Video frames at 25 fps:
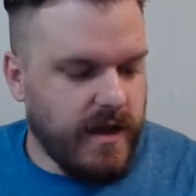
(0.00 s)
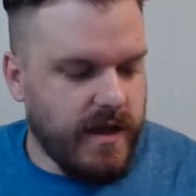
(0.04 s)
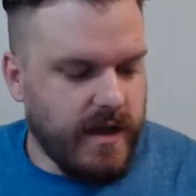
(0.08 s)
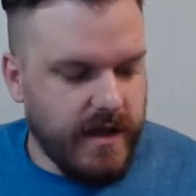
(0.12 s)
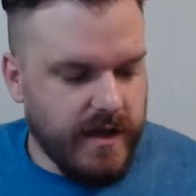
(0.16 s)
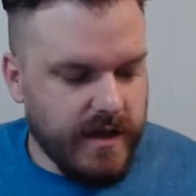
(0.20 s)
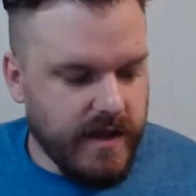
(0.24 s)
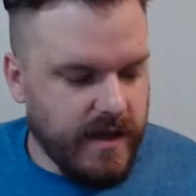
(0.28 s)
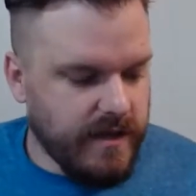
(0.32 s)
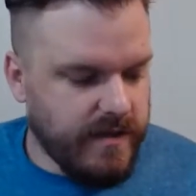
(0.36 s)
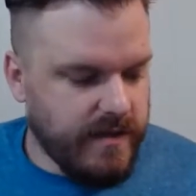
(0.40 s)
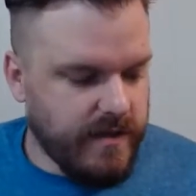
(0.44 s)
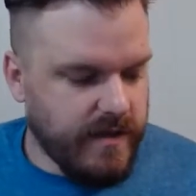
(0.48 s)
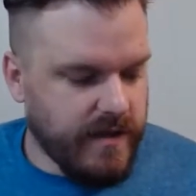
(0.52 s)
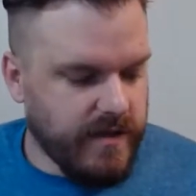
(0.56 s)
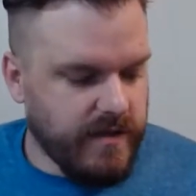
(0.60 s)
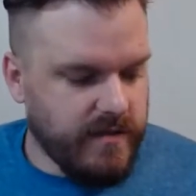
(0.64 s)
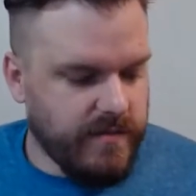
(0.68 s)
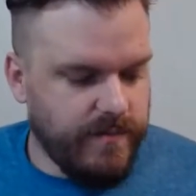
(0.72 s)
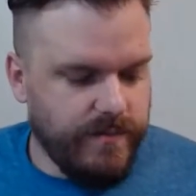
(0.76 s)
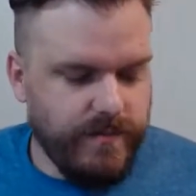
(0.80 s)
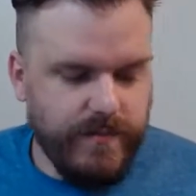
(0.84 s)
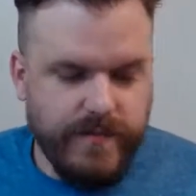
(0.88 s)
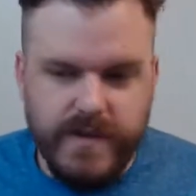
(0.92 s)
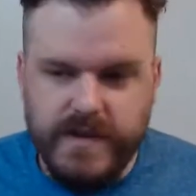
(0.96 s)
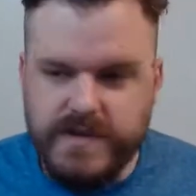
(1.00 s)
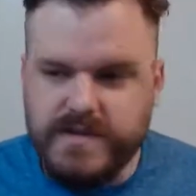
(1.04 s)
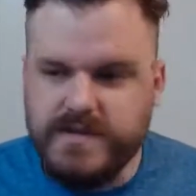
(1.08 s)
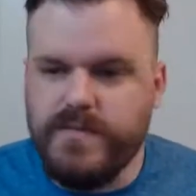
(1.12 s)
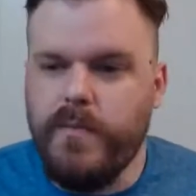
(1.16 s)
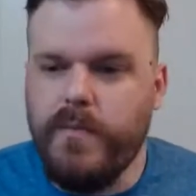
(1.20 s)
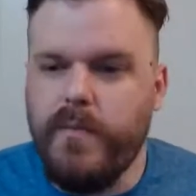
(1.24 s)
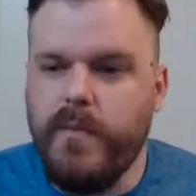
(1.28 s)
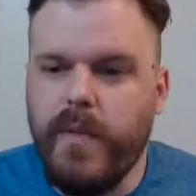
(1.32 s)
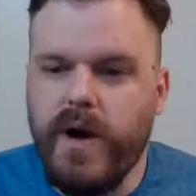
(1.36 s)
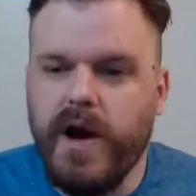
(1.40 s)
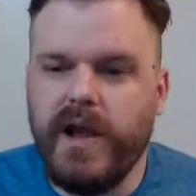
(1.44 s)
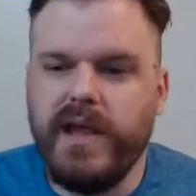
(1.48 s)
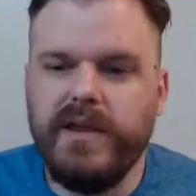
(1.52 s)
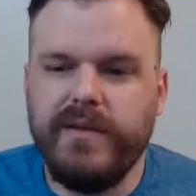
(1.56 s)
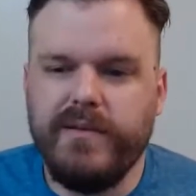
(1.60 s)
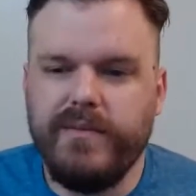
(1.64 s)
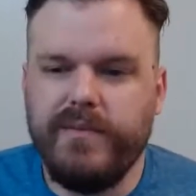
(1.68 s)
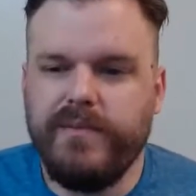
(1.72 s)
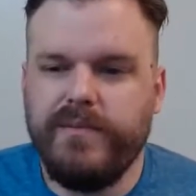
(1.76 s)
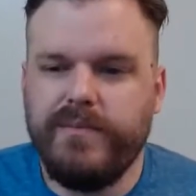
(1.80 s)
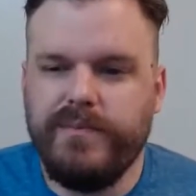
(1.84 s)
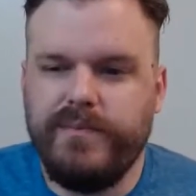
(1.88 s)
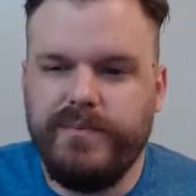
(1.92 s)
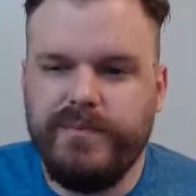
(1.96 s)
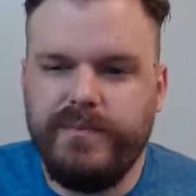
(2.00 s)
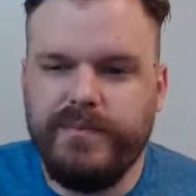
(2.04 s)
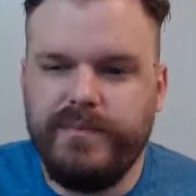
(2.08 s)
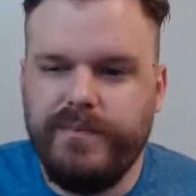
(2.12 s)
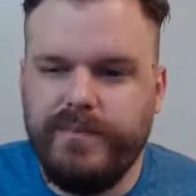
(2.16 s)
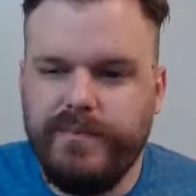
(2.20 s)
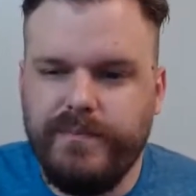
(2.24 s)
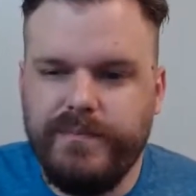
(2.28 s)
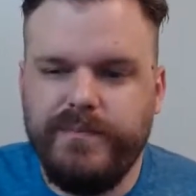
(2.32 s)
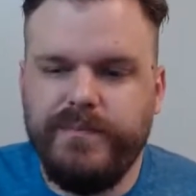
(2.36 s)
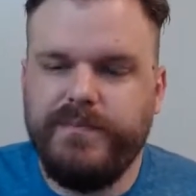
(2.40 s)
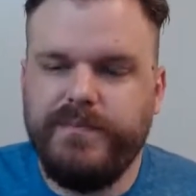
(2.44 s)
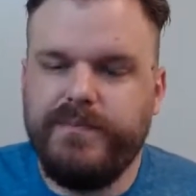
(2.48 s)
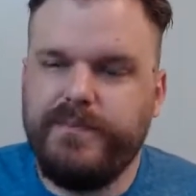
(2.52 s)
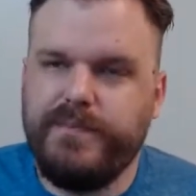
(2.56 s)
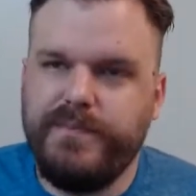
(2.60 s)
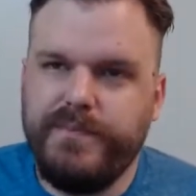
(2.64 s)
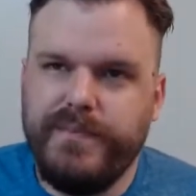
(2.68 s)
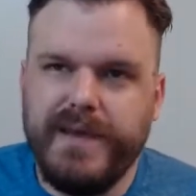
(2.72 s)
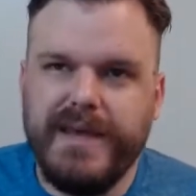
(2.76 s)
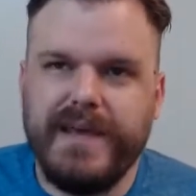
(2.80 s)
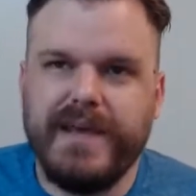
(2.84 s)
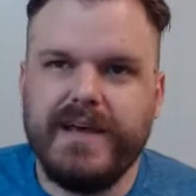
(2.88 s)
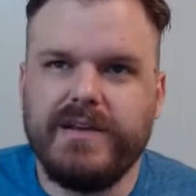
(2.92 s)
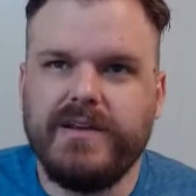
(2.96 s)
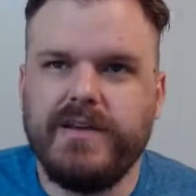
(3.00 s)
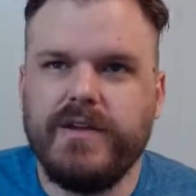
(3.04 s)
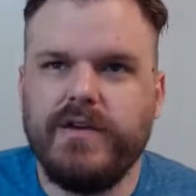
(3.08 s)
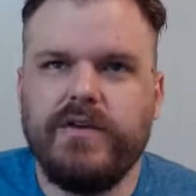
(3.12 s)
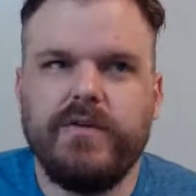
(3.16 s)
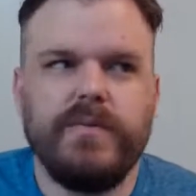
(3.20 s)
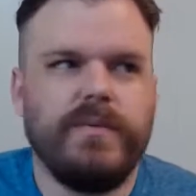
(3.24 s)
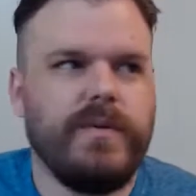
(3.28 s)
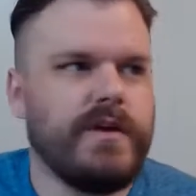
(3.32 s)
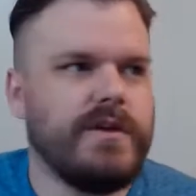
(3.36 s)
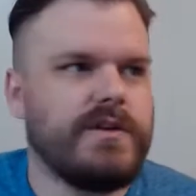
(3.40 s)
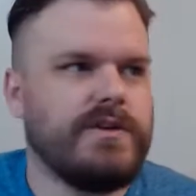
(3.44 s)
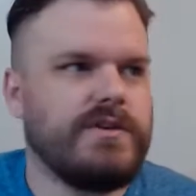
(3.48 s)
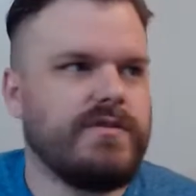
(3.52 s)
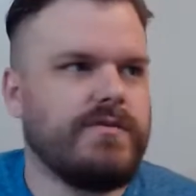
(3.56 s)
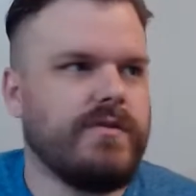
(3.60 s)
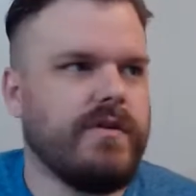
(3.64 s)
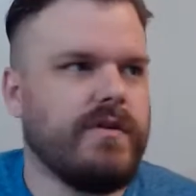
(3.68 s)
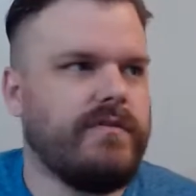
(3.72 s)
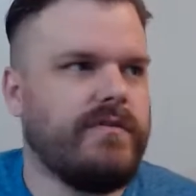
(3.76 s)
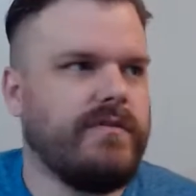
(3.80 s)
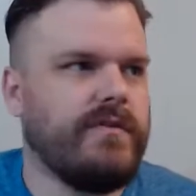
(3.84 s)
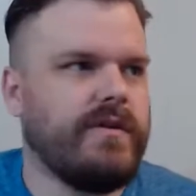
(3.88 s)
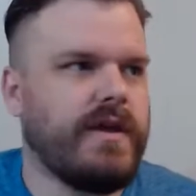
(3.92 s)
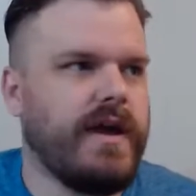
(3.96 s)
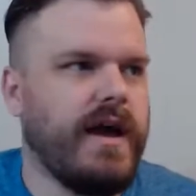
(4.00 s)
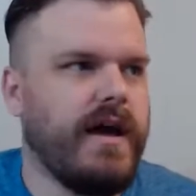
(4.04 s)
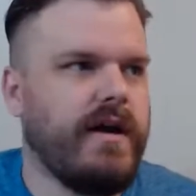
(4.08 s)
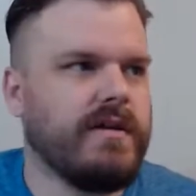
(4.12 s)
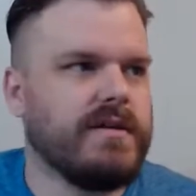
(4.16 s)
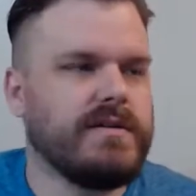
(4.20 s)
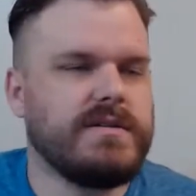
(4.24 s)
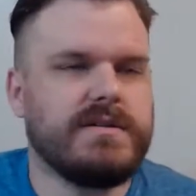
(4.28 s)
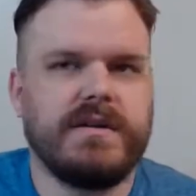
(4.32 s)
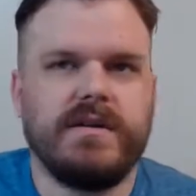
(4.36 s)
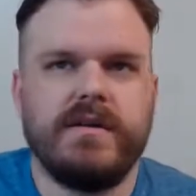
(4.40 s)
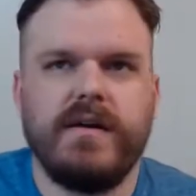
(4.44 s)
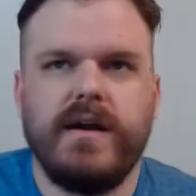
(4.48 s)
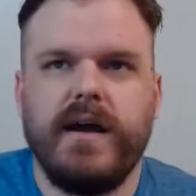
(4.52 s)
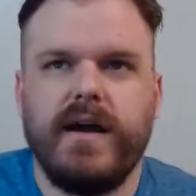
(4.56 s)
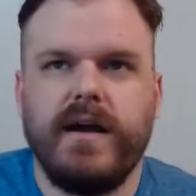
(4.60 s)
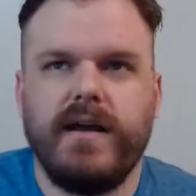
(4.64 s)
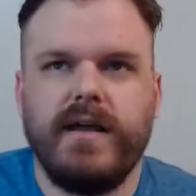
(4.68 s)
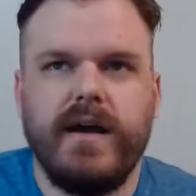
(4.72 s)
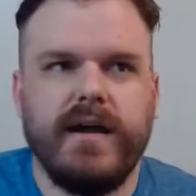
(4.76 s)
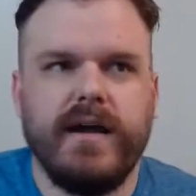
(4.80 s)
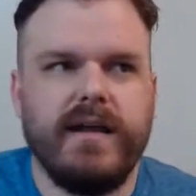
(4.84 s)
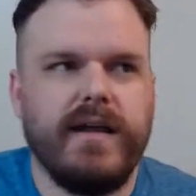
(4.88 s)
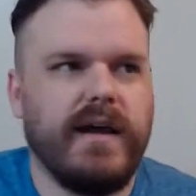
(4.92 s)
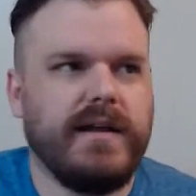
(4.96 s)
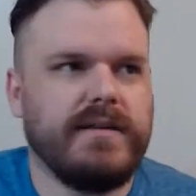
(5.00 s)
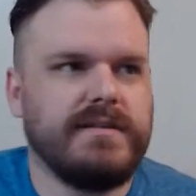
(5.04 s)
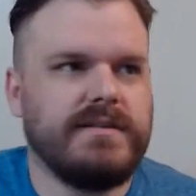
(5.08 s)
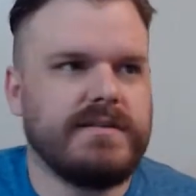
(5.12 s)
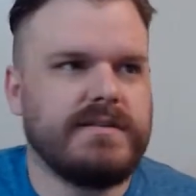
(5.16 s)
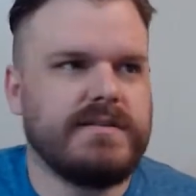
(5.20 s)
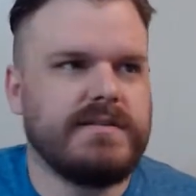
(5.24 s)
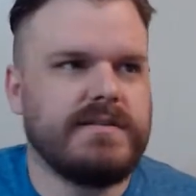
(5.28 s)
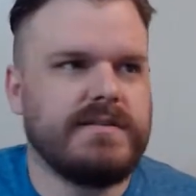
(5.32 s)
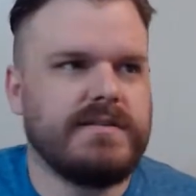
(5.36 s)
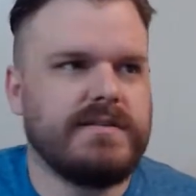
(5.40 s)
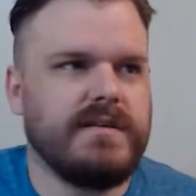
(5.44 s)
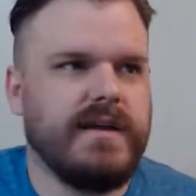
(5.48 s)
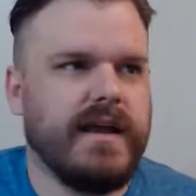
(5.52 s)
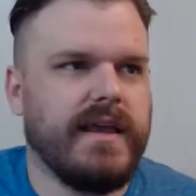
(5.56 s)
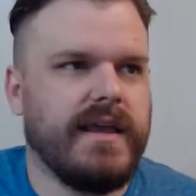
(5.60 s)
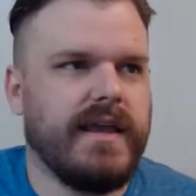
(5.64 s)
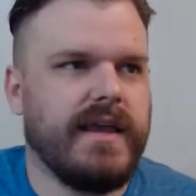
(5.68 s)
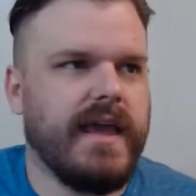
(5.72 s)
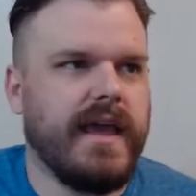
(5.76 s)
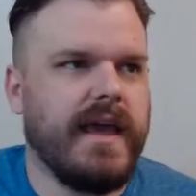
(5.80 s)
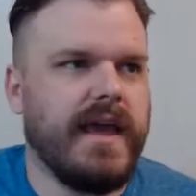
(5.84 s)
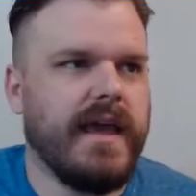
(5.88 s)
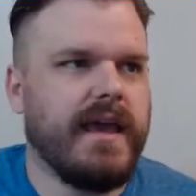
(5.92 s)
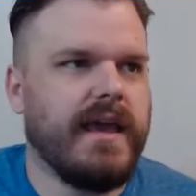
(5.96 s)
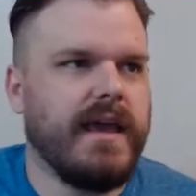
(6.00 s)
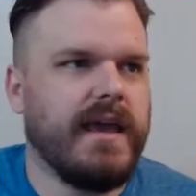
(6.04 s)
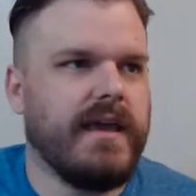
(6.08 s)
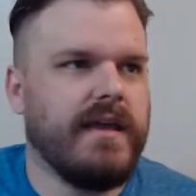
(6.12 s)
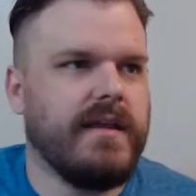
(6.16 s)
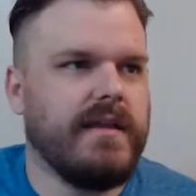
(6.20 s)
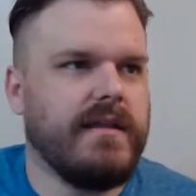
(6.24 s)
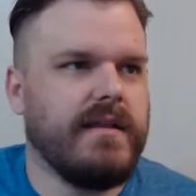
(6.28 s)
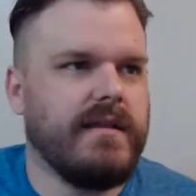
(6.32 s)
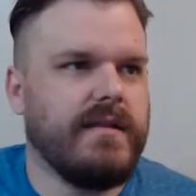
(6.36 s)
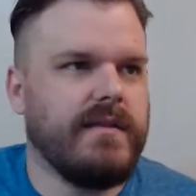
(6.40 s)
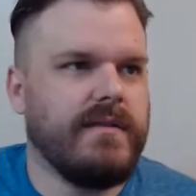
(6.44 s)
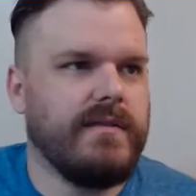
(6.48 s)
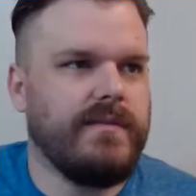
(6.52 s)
I think this might be a little bit short for Dallas here. I can't get.